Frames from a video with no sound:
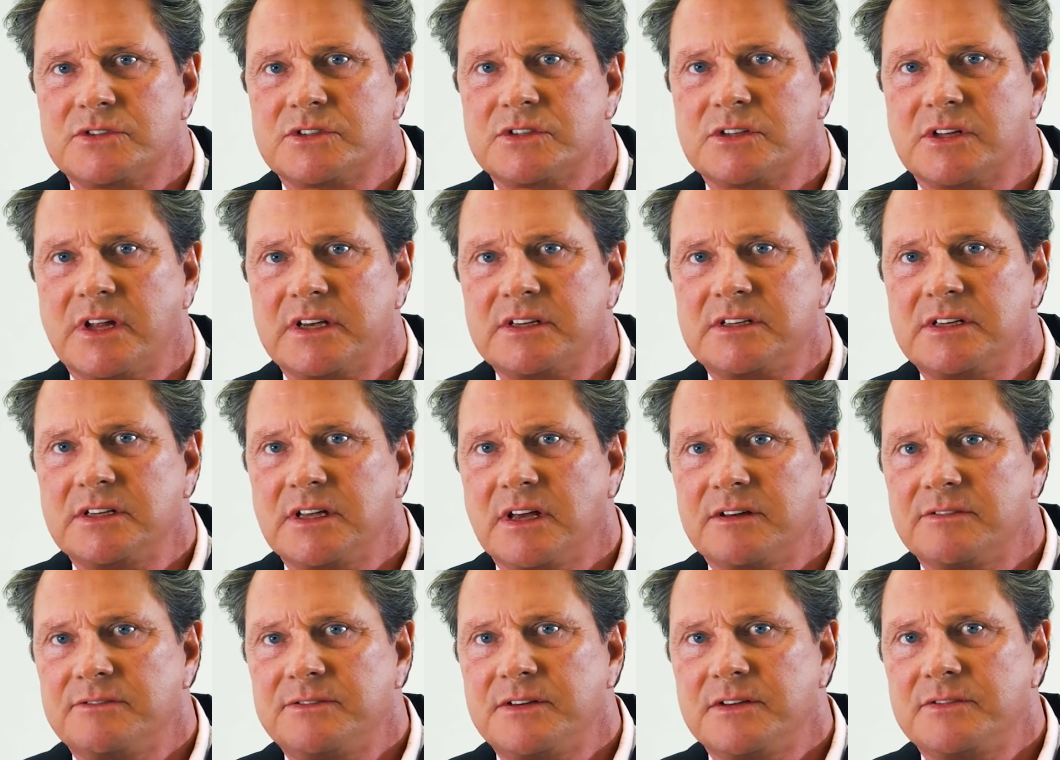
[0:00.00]

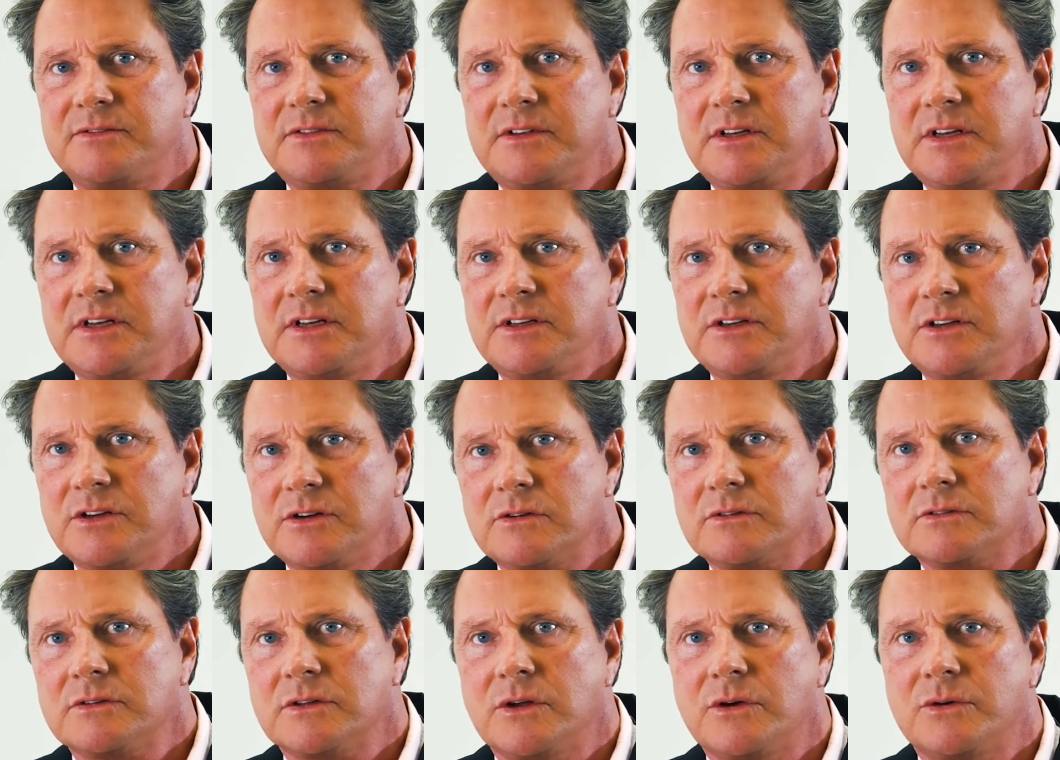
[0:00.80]
selecting a
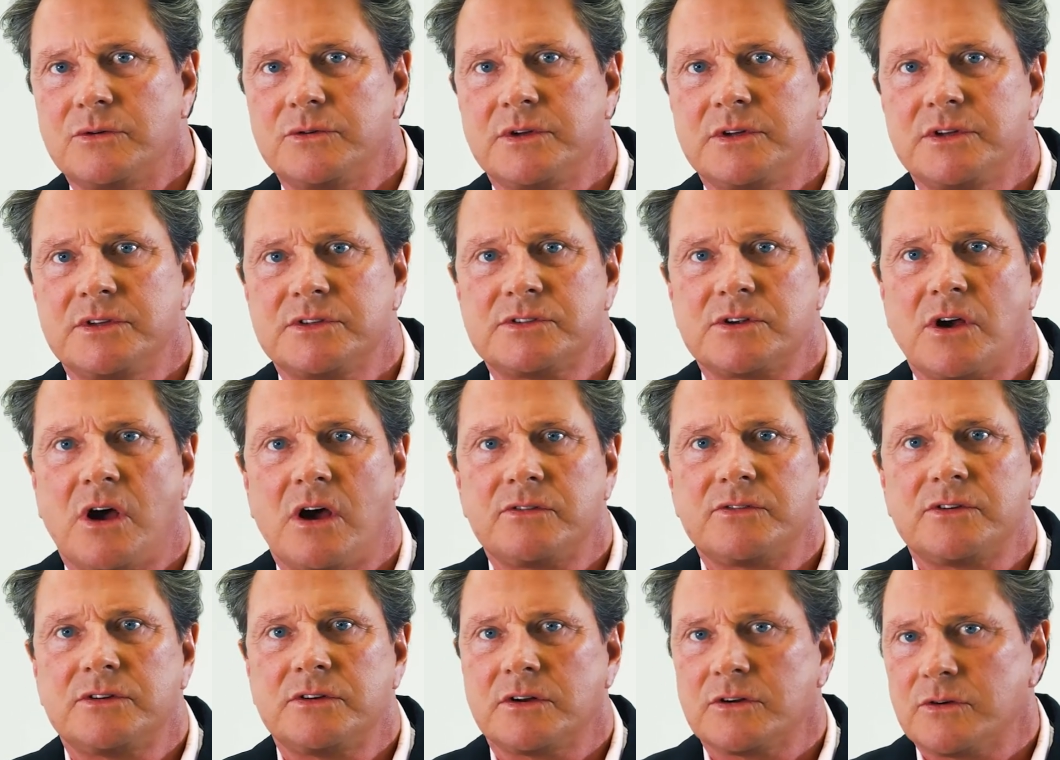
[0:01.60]
fifteen-year loan is
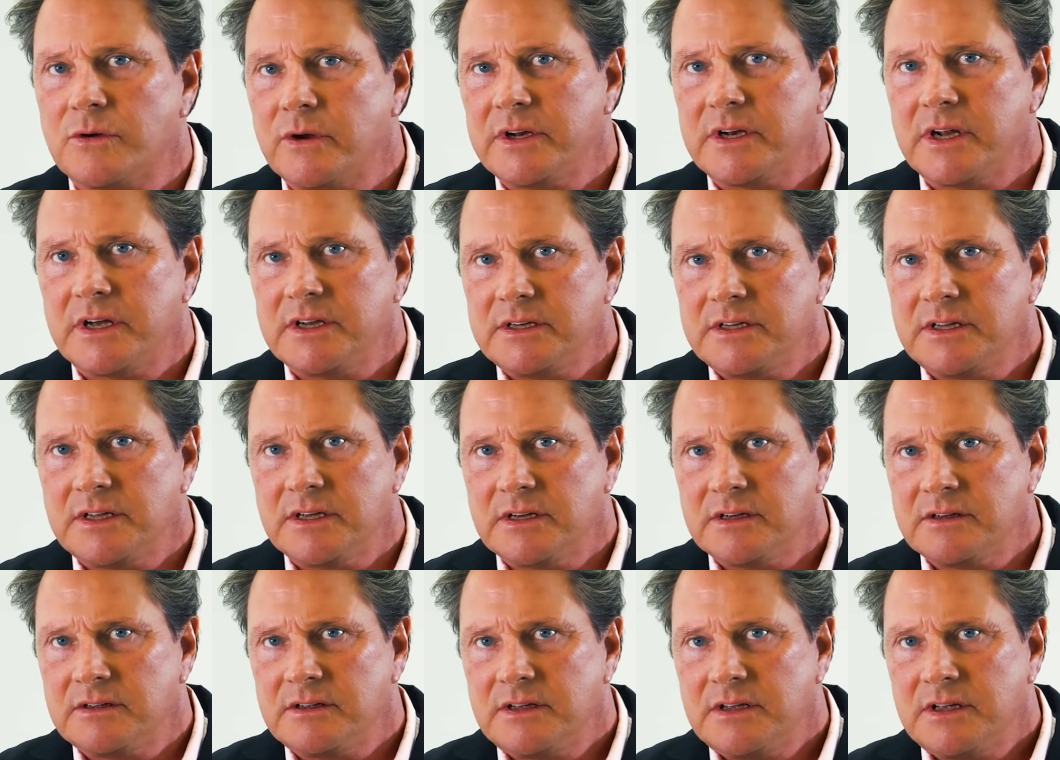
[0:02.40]
often a great
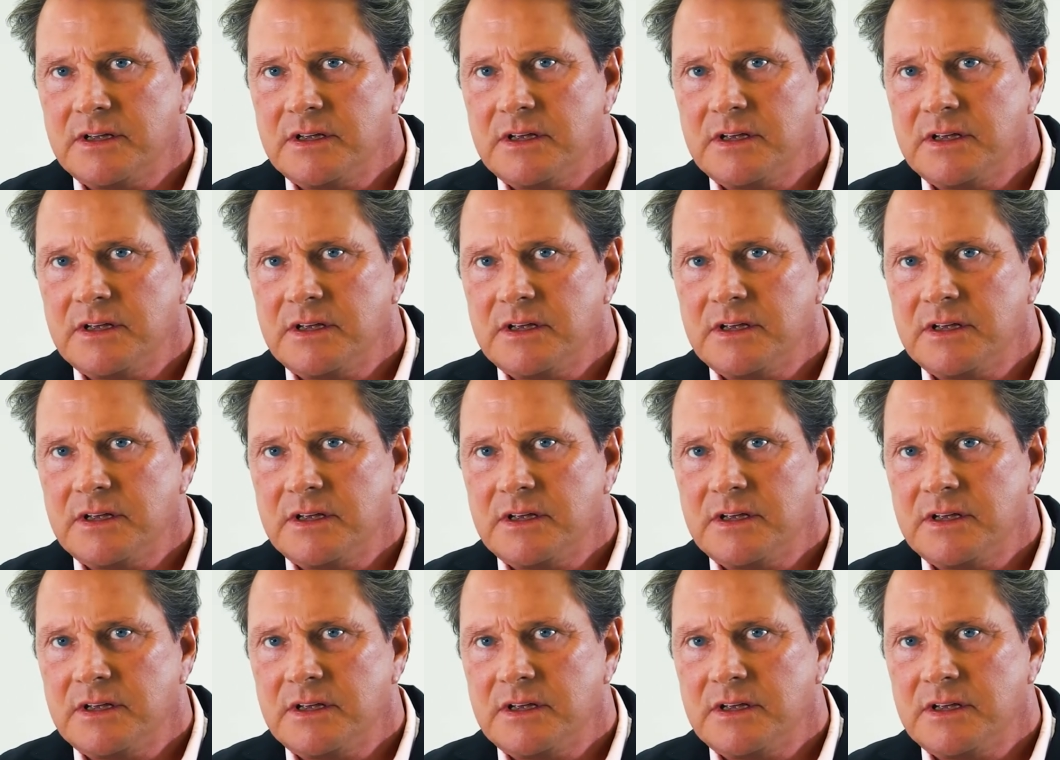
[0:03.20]
idea.